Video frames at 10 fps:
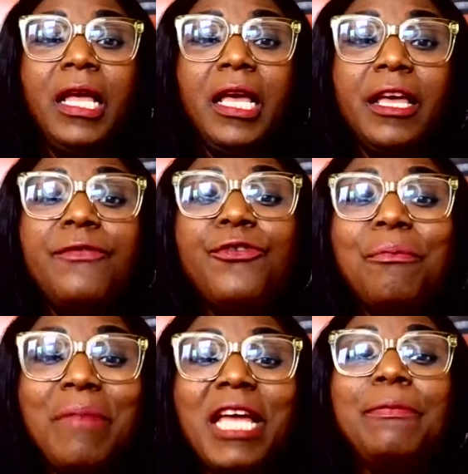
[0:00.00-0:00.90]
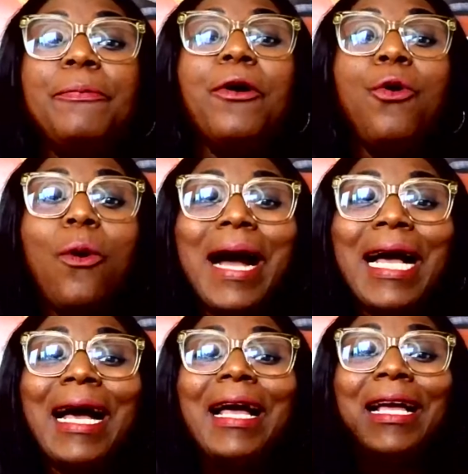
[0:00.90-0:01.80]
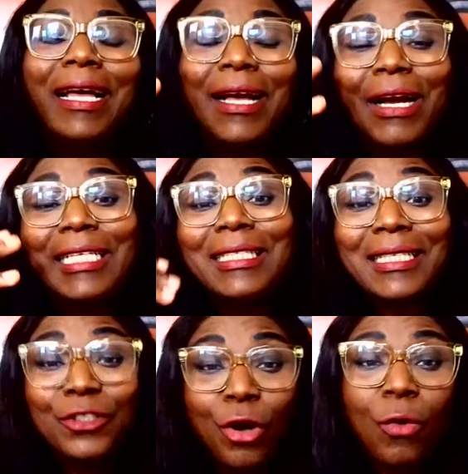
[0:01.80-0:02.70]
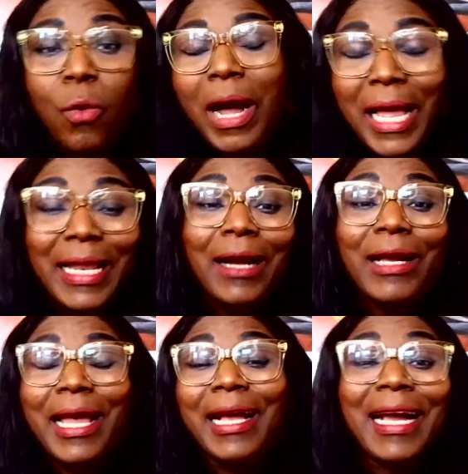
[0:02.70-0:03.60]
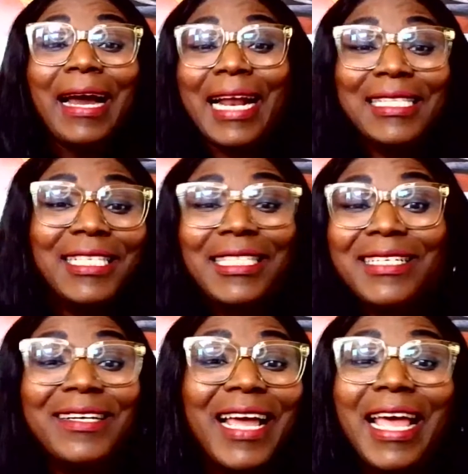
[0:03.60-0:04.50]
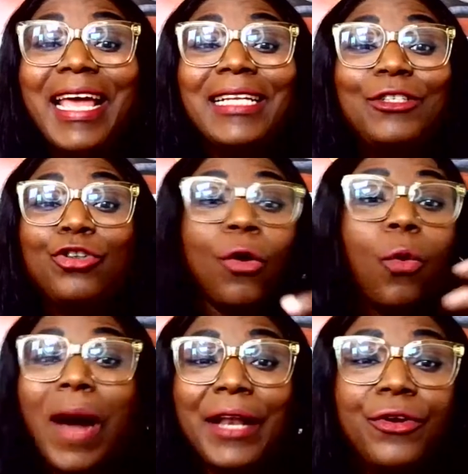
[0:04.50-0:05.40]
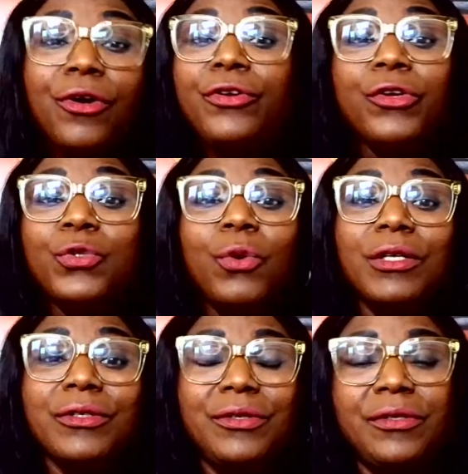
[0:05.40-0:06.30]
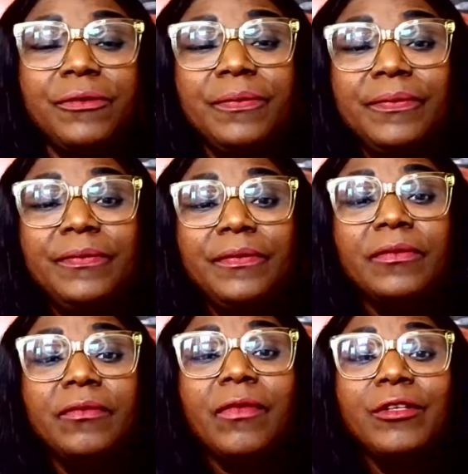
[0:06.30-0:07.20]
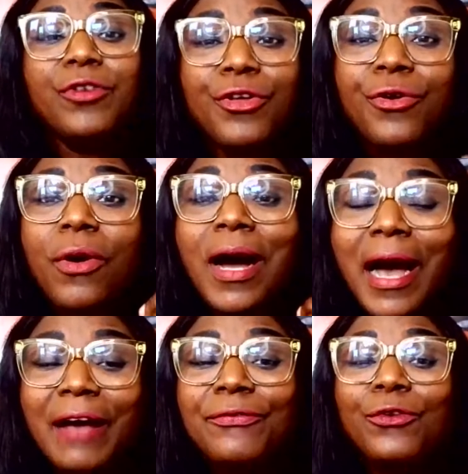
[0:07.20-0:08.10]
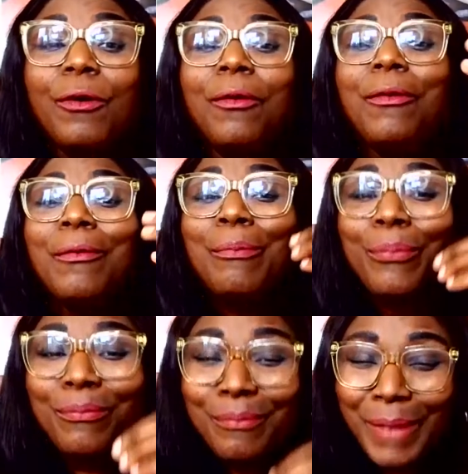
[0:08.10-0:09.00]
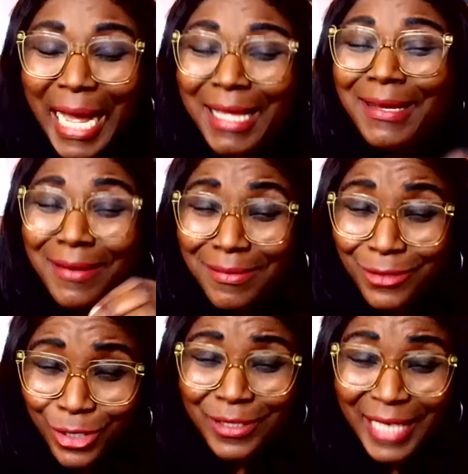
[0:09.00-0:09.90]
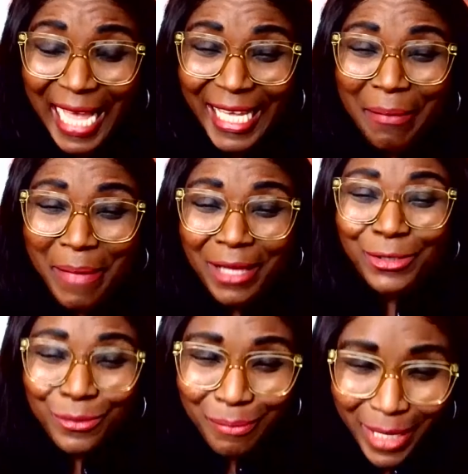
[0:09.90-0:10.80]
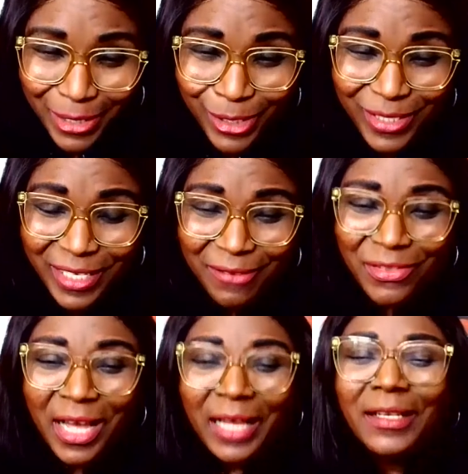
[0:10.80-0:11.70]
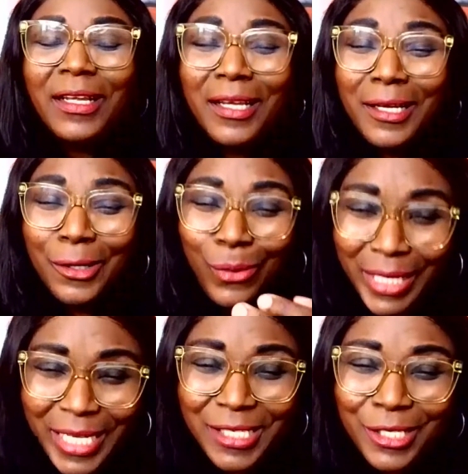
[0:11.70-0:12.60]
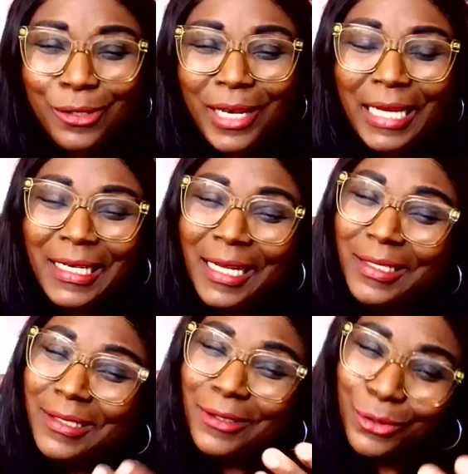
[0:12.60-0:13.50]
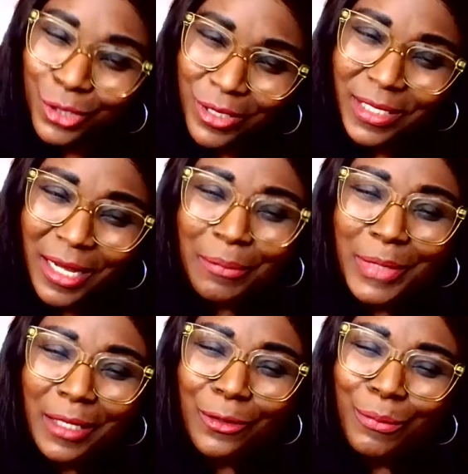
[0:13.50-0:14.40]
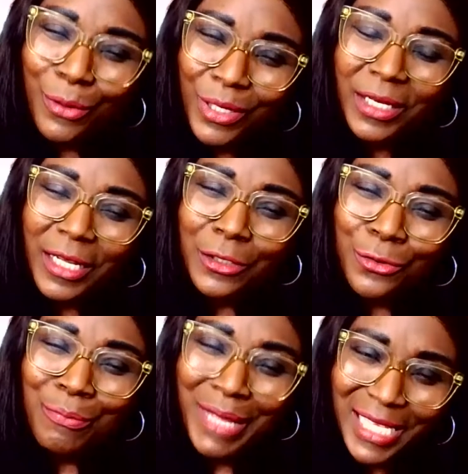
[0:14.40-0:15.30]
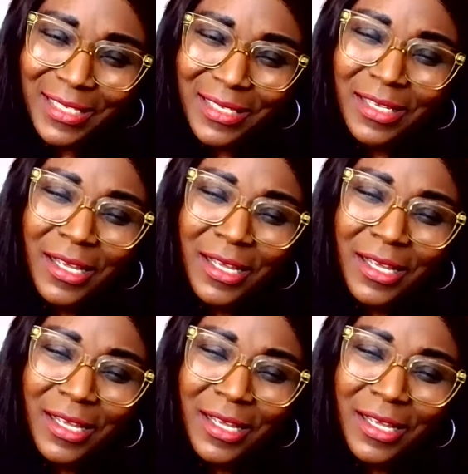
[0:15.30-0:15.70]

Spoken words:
If you meet people who are karate trained, chokwando, those ones. So you have to, but just like a melt, you melt yourself down. When they see you like that, they'll just calm down. They'll be looking at you. Miss,